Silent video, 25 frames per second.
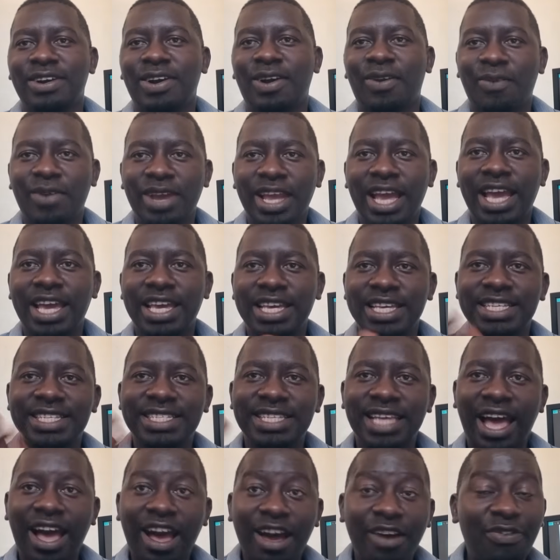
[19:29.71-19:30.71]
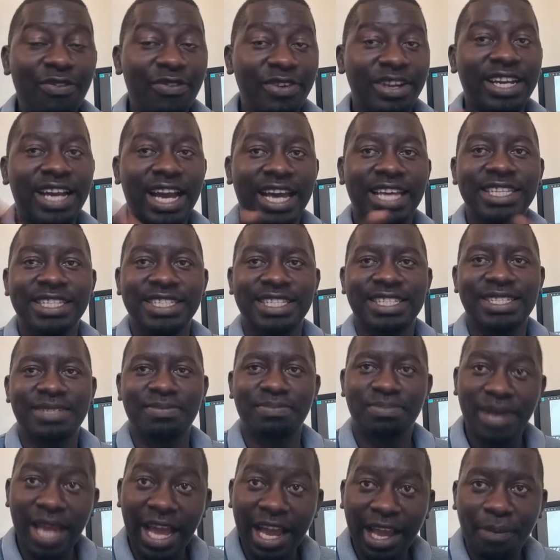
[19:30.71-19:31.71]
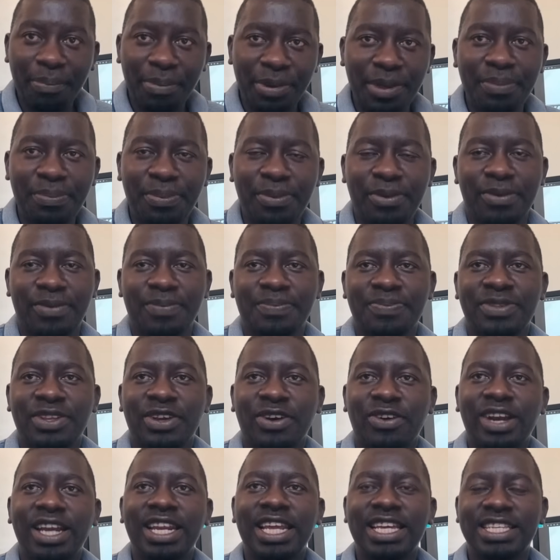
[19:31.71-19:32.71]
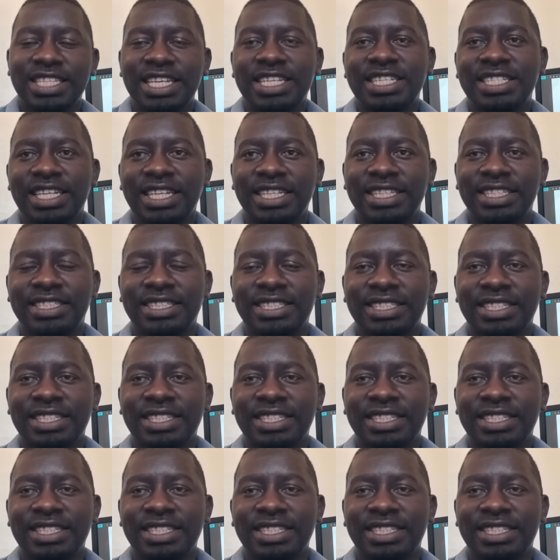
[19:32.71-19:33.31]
Where is Africans, black people organizations